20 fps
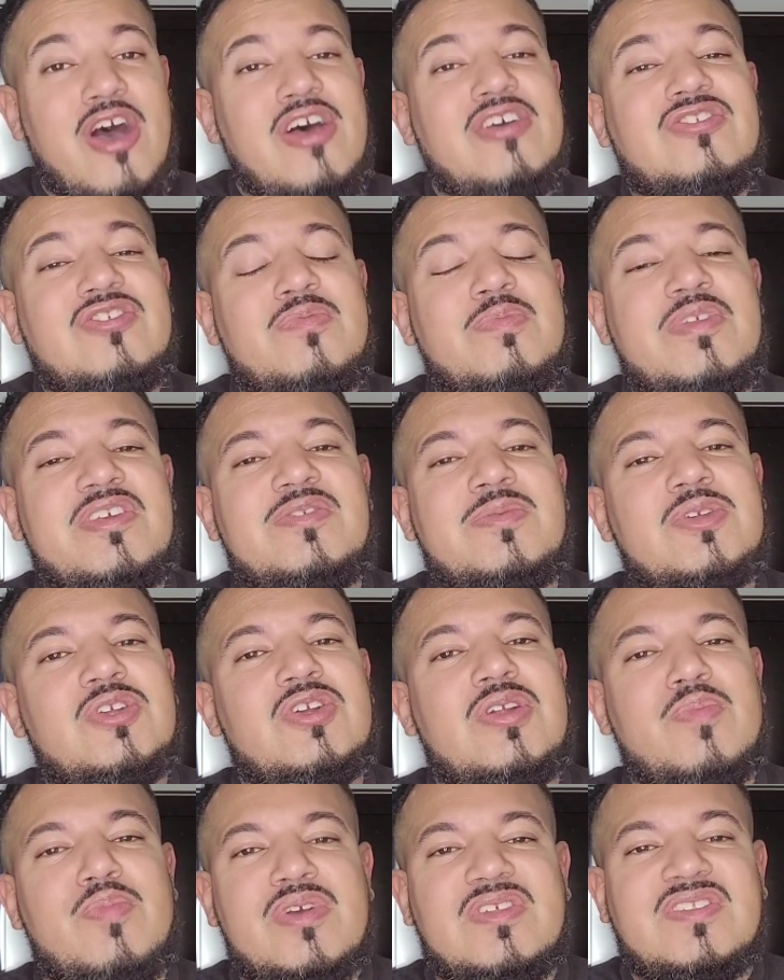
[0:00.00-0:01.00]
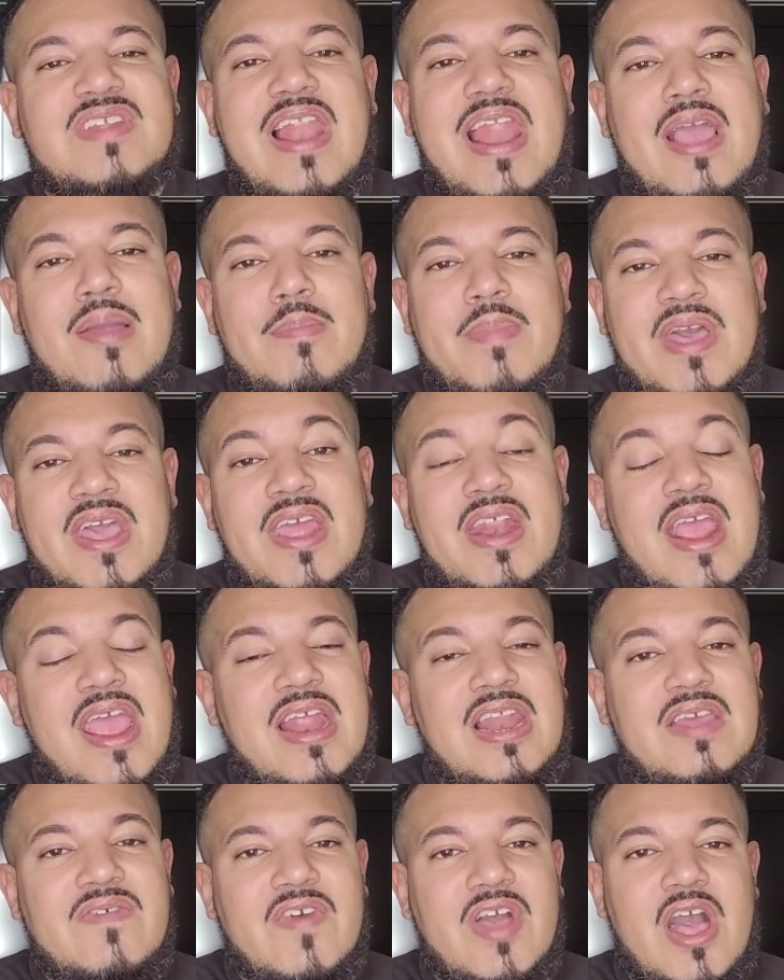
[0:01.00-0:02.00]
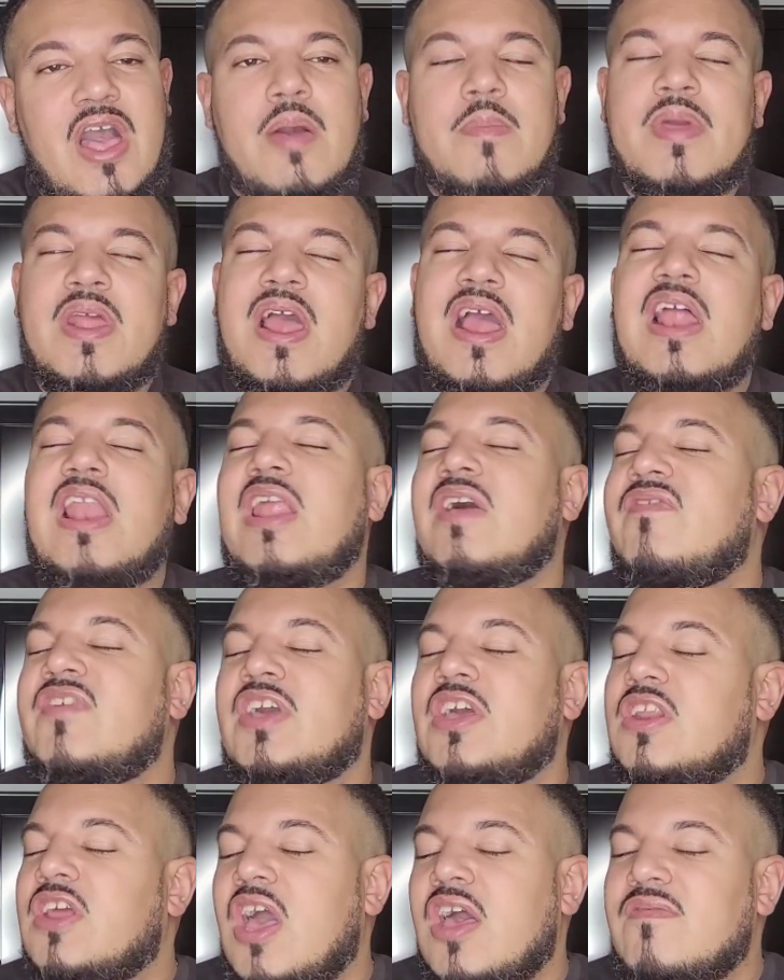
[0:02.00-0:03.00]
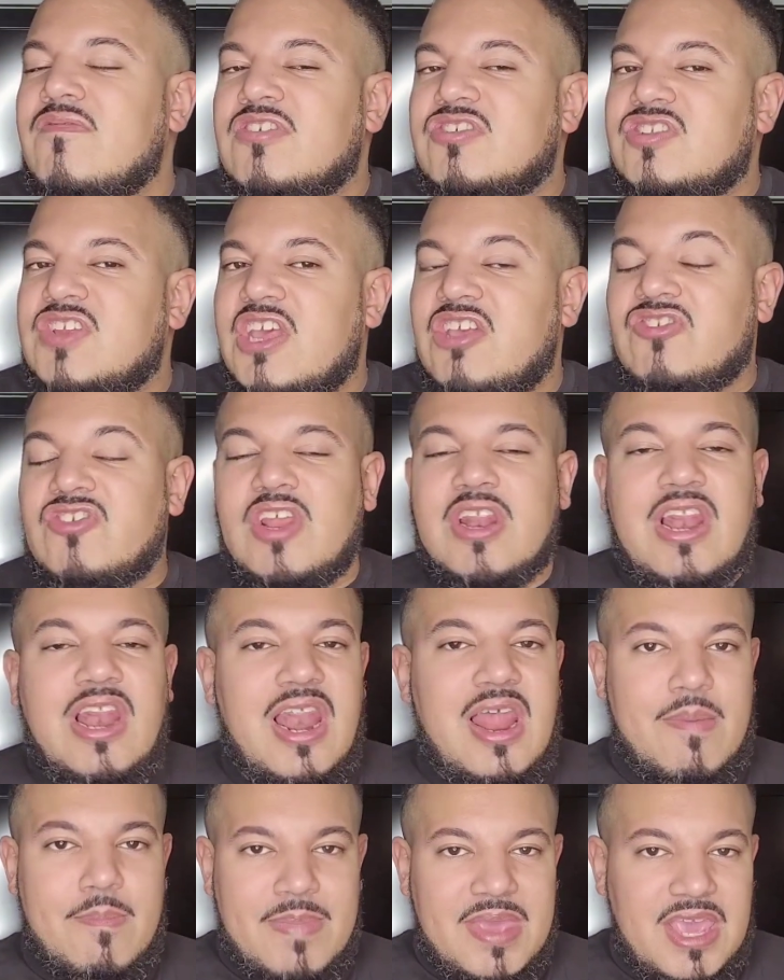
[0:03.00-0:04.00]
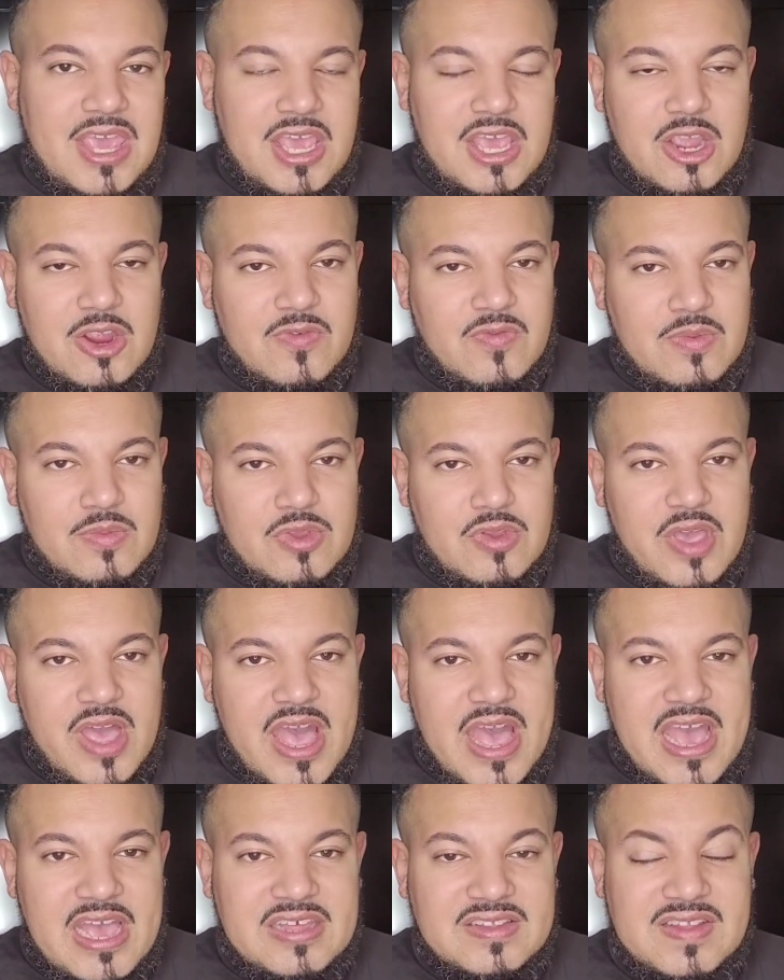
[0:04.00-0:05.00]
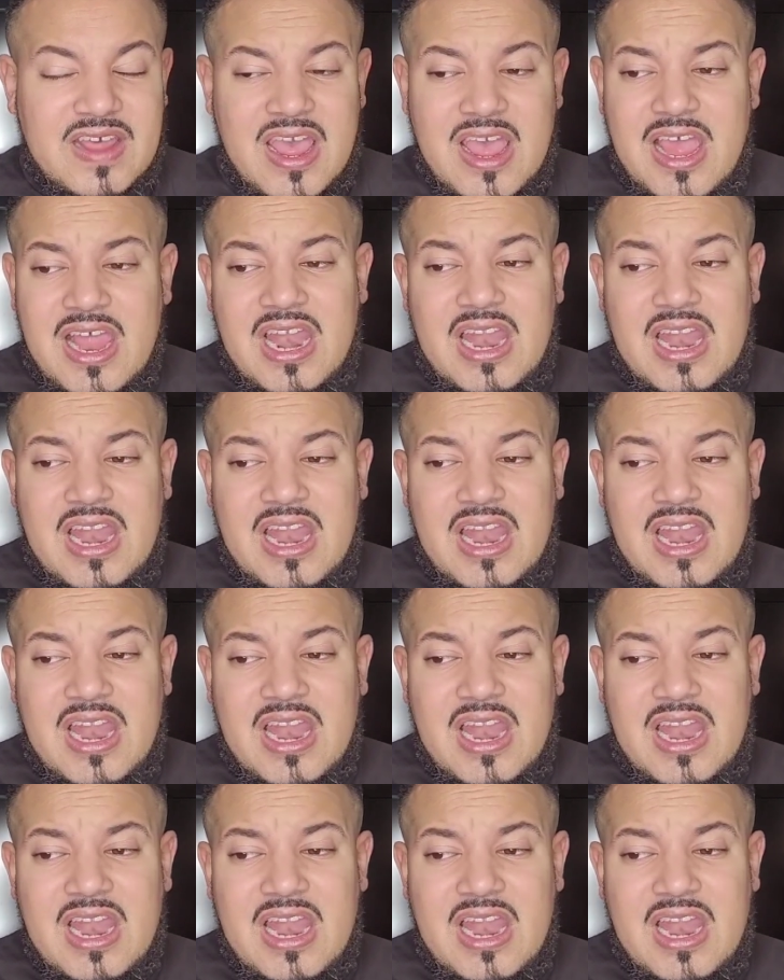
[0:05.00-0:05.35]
Also, please make sure to press the like button and leave a comment. I love a good conversation. Let me hear from you guys.